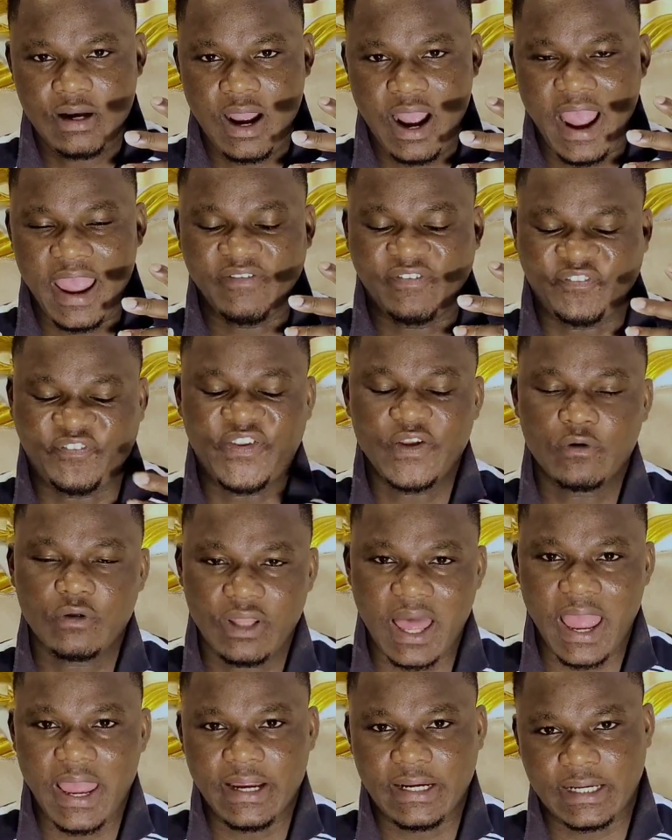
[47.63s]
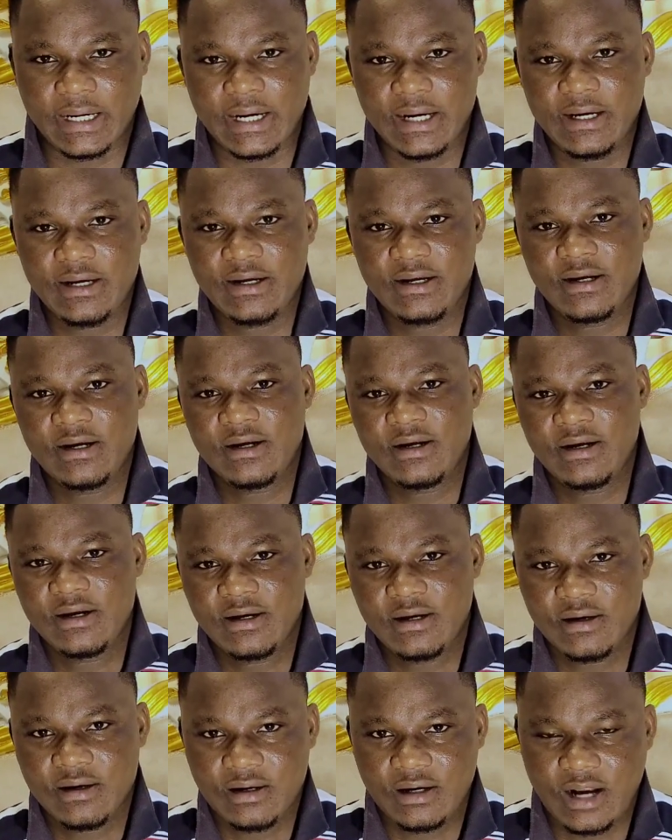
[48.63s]
I feel like
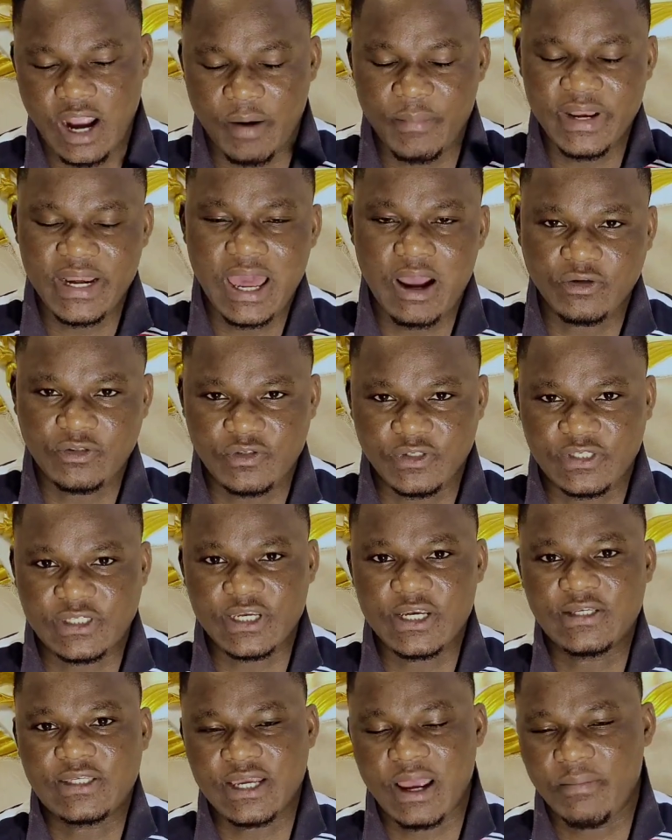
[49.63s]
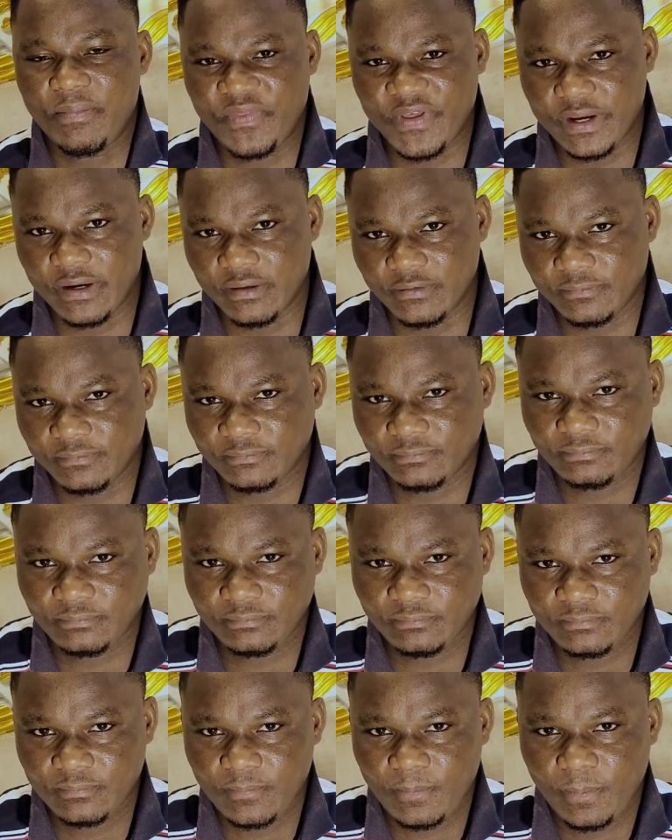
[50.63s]
coming out to say something
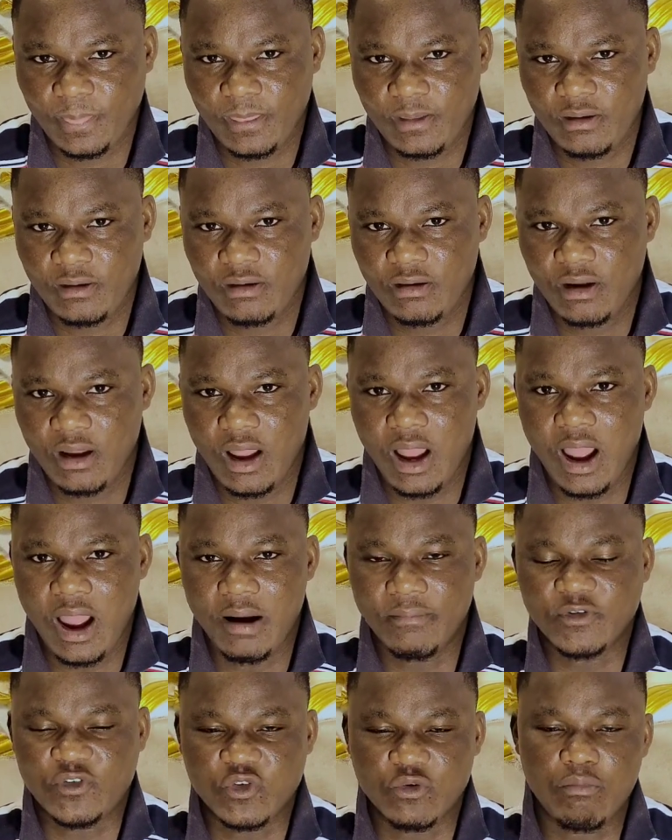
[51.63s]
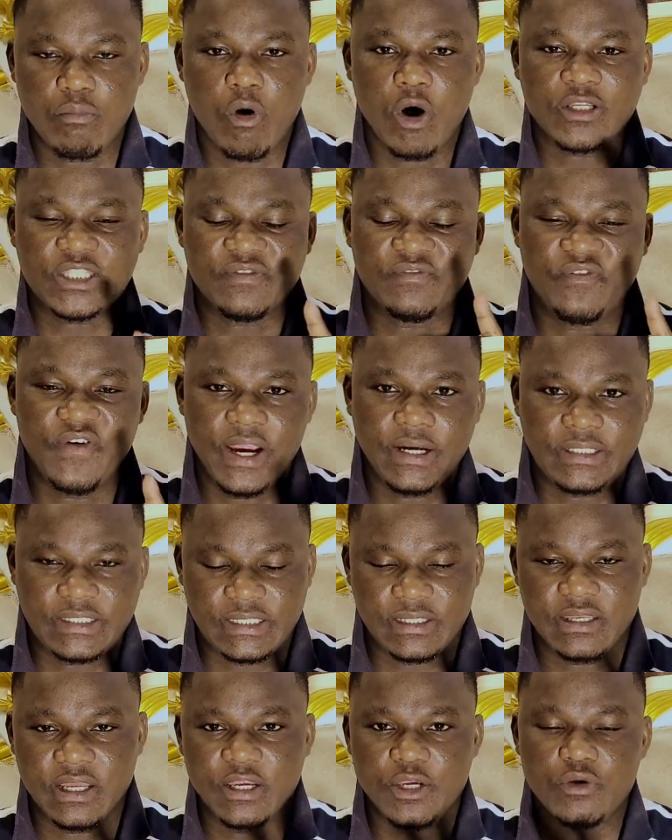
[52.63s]
to motivate
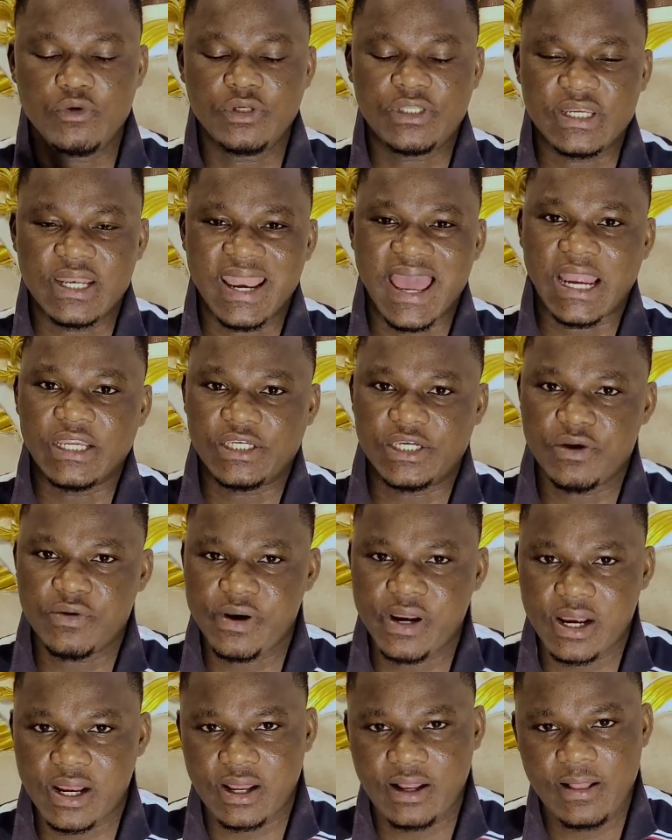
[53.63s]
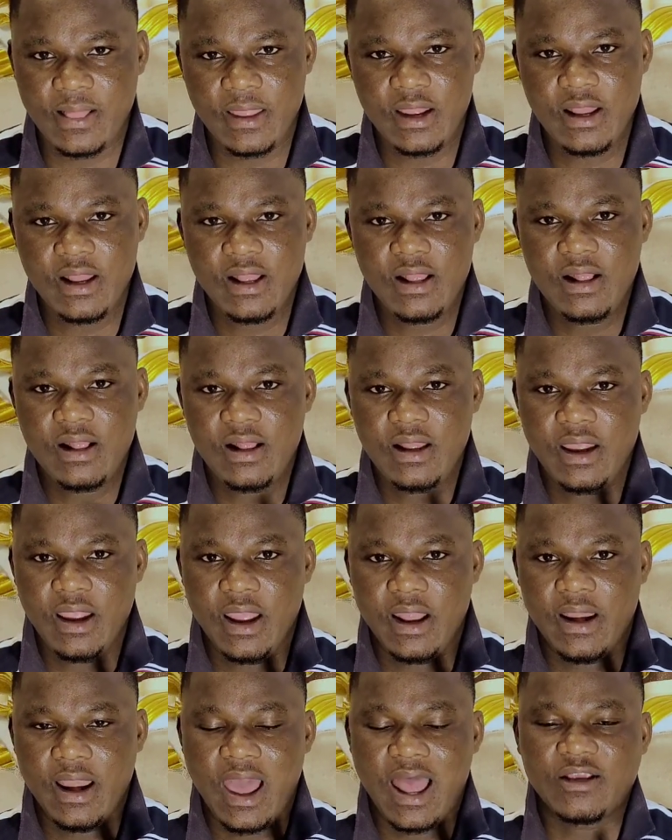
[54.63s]
the youth in Nigeria
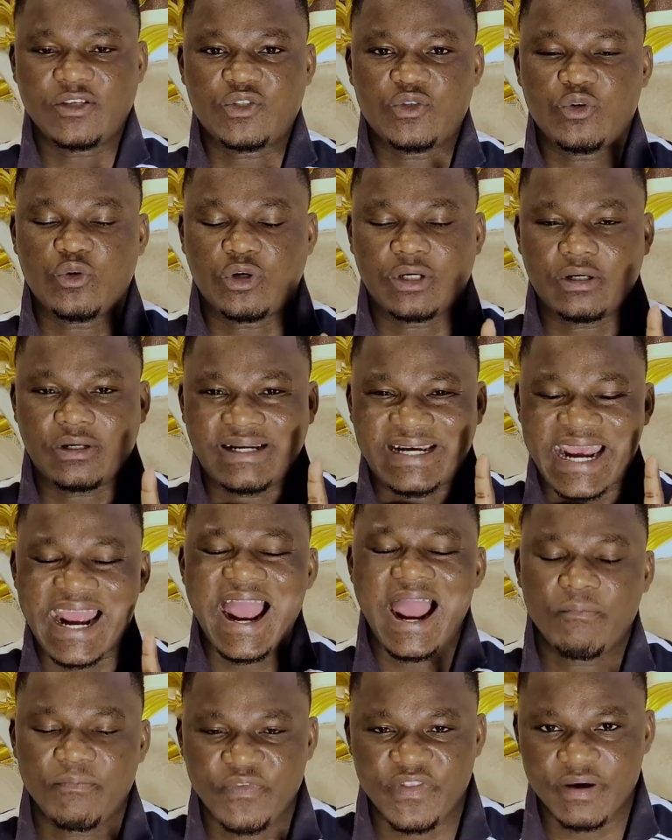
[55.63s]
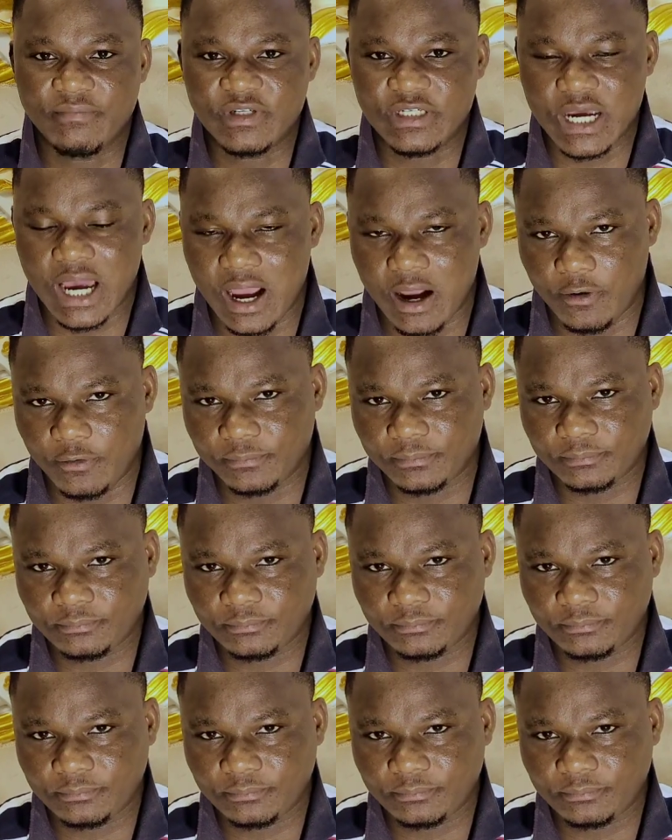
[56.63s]
and as to calm them down.